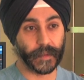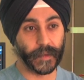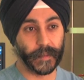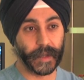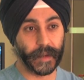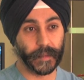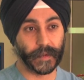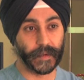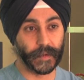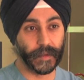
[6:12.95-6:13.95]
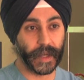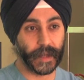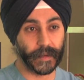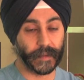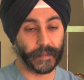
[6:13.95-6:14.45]
And we've been able to do
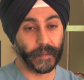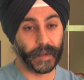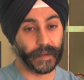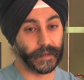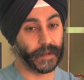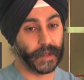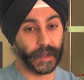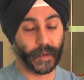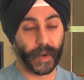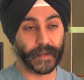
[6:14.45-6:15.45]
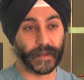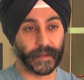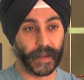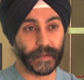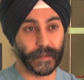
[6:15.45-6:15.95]
that and been quite
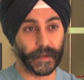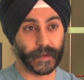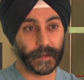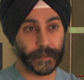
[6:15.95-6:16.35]
successful.